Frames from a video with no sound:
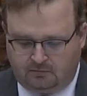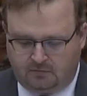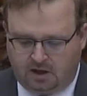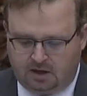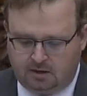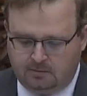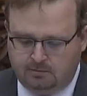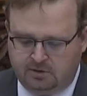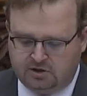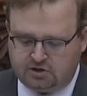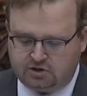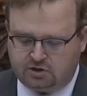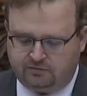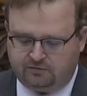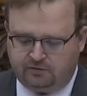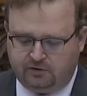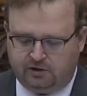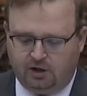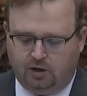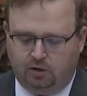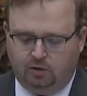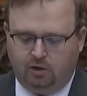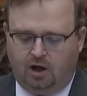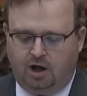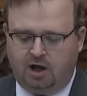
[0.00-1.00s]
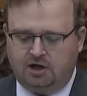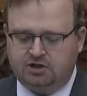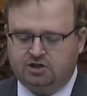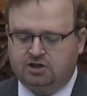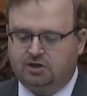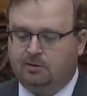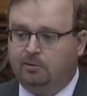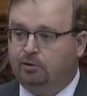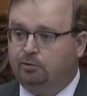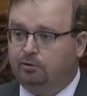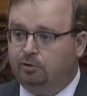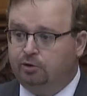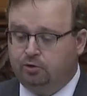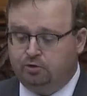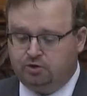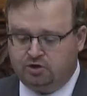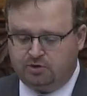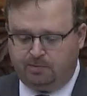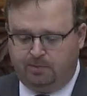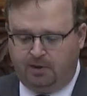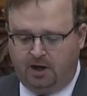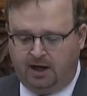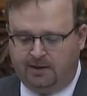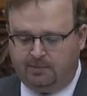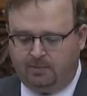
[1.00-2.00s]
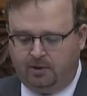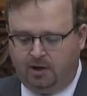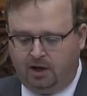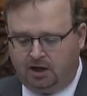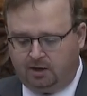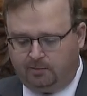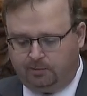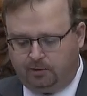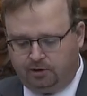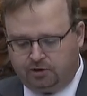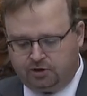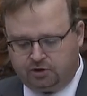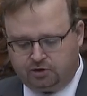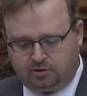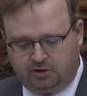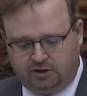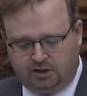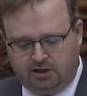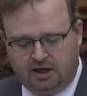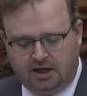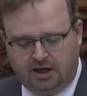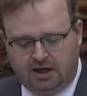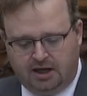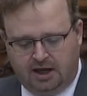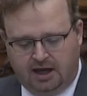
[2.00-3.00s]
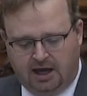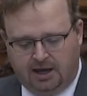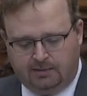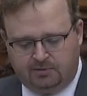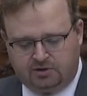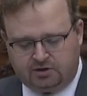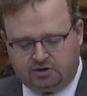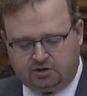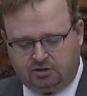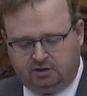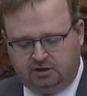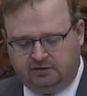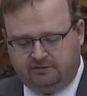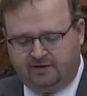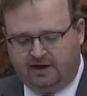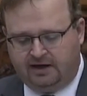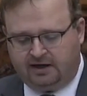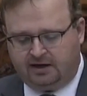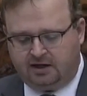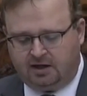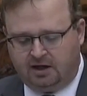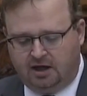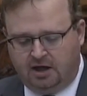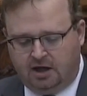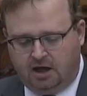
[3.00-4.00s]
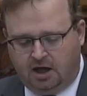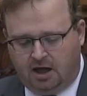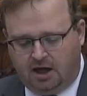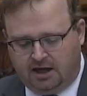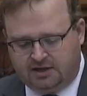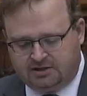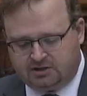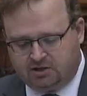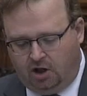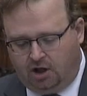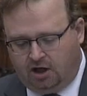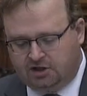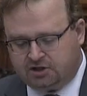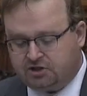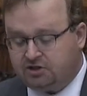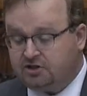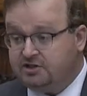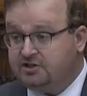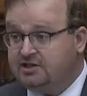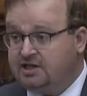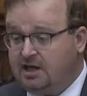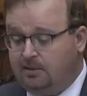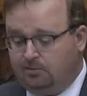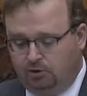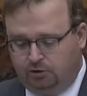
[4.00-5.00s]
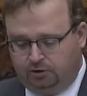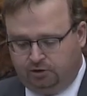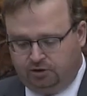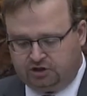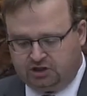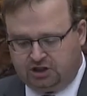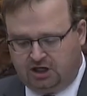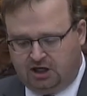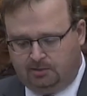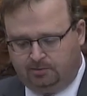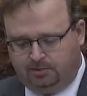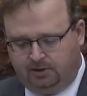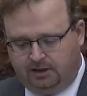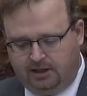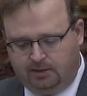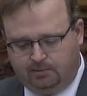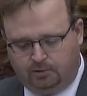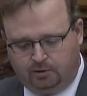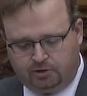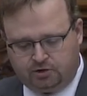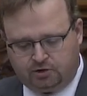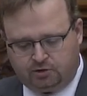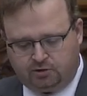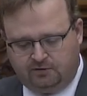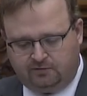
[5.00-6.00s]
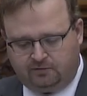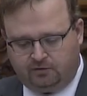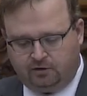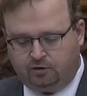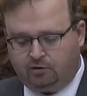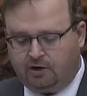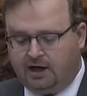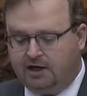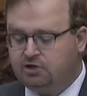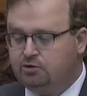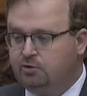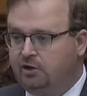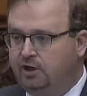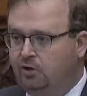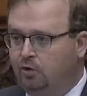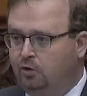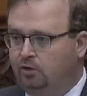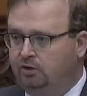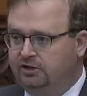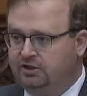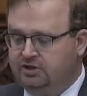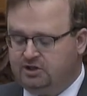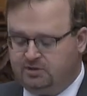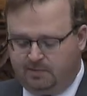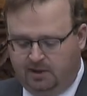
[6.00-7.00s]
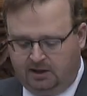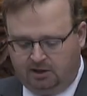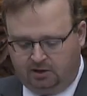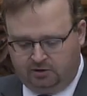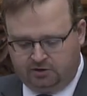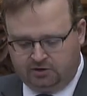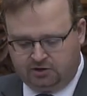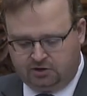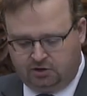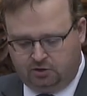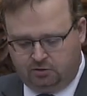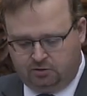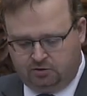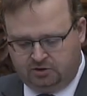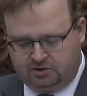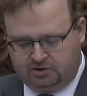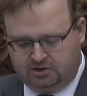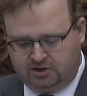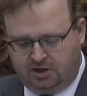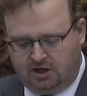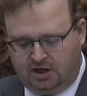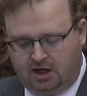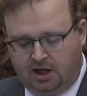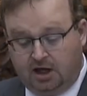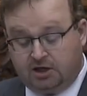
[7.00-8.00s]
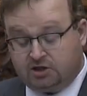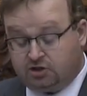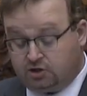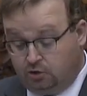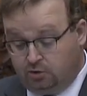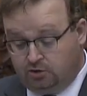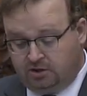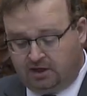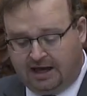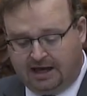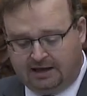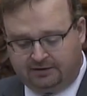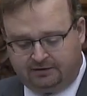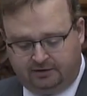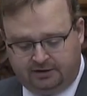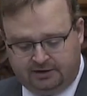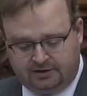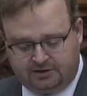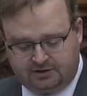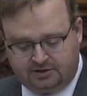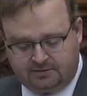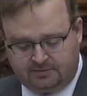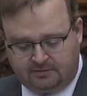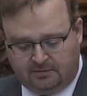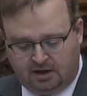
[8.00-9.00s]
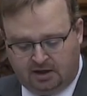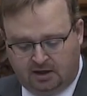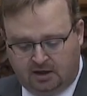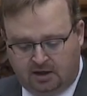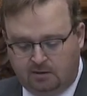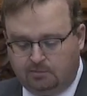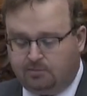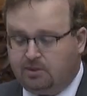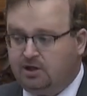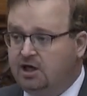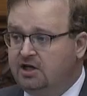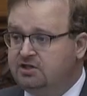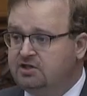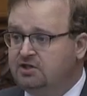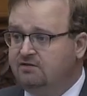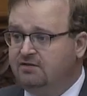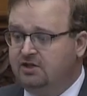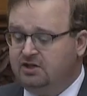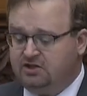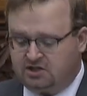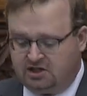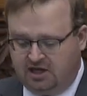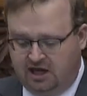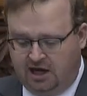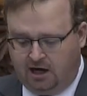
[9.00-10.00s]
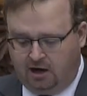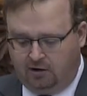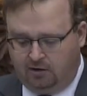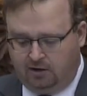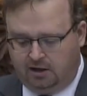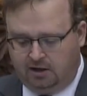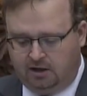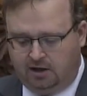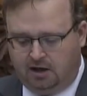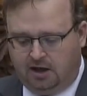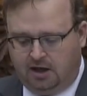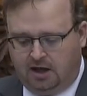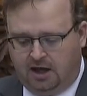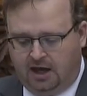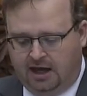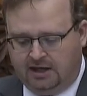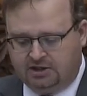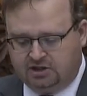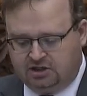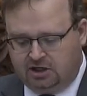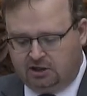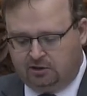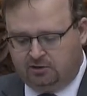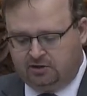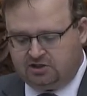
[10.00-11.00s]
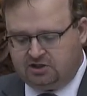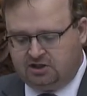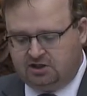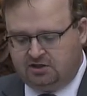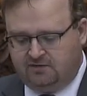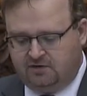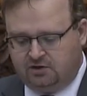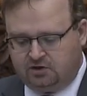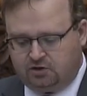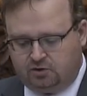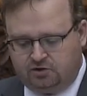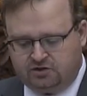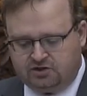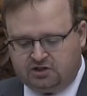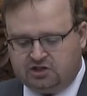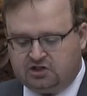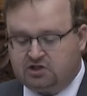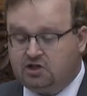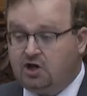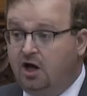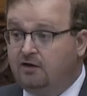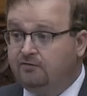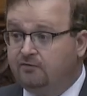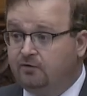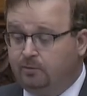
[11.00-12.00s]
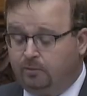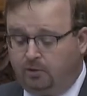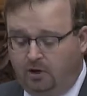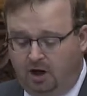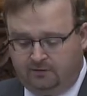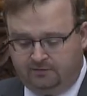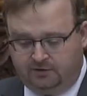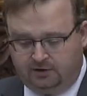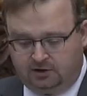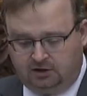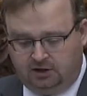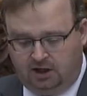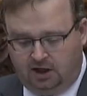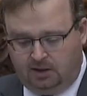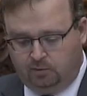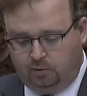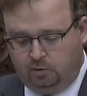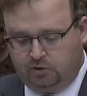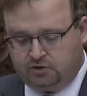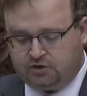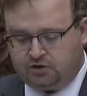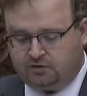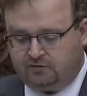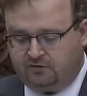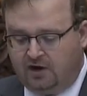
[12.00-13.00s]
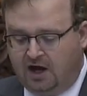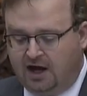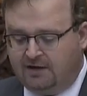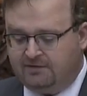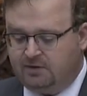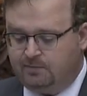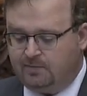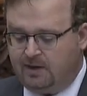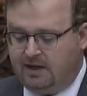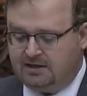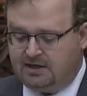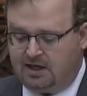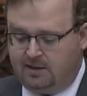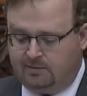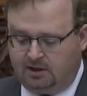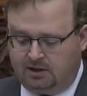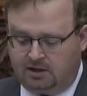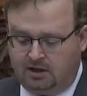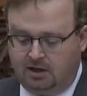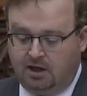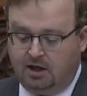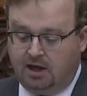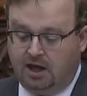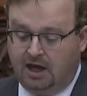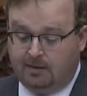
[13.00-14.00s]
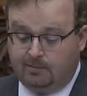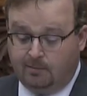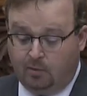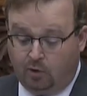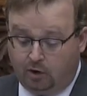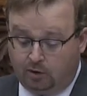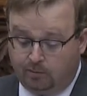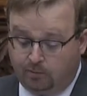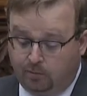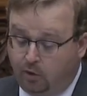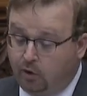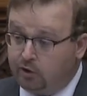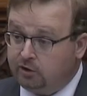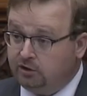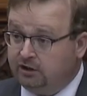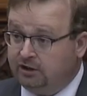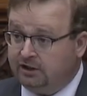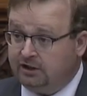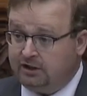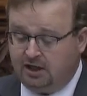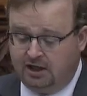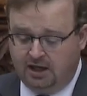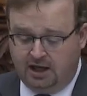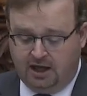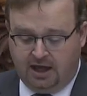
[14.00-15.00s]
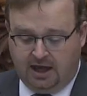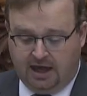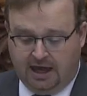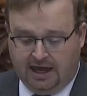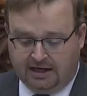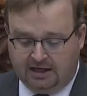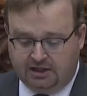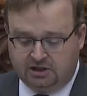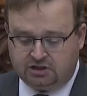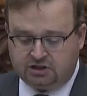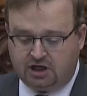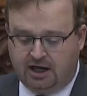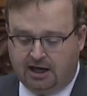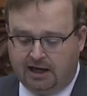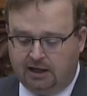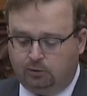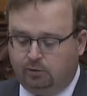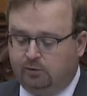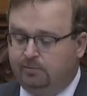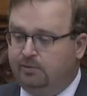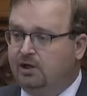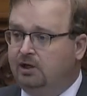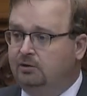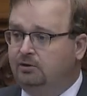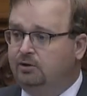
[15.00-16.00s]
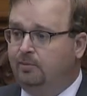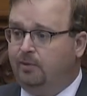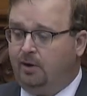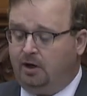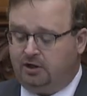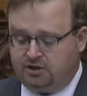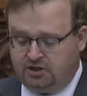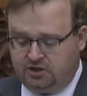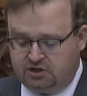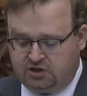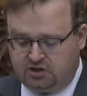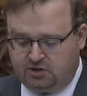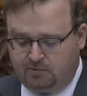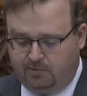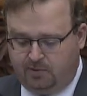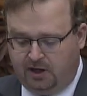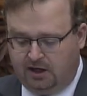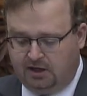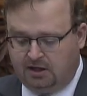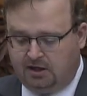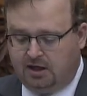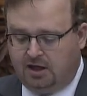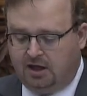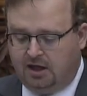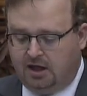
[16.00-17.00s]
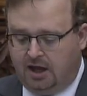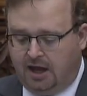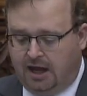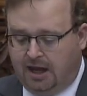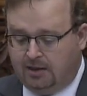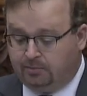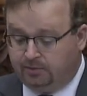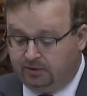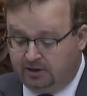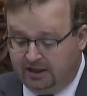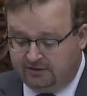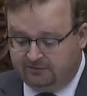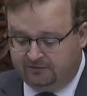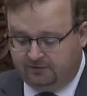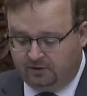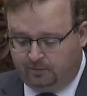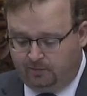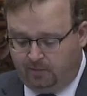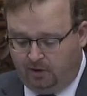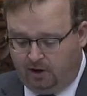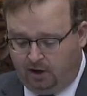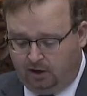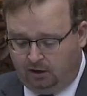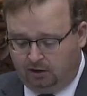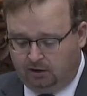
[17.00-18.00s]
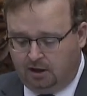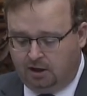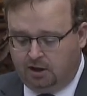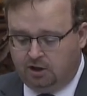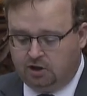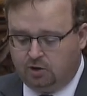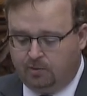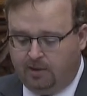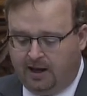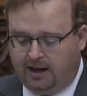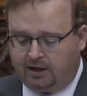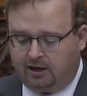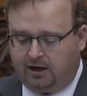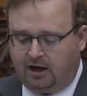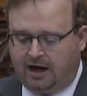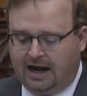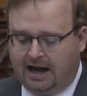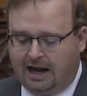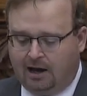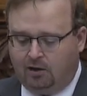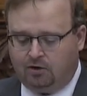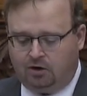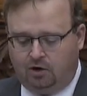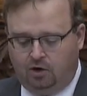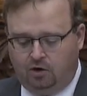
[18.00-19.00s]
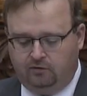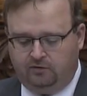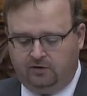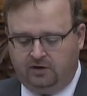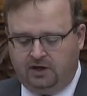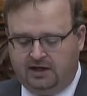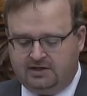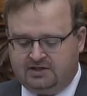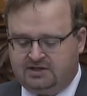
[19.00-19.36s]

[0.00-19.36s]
Mr. Frignot launched the Maroons BIPOC bursary, and Mr. Lévesque has launched the Samuel de Champlain bursary for graduating Orleans Bengals students, student athletes. Because of these caring and generous individuals, this not-for-profit club will survive the pandemic, and more importantly, any child will be able to participate and play football no matter how COVID has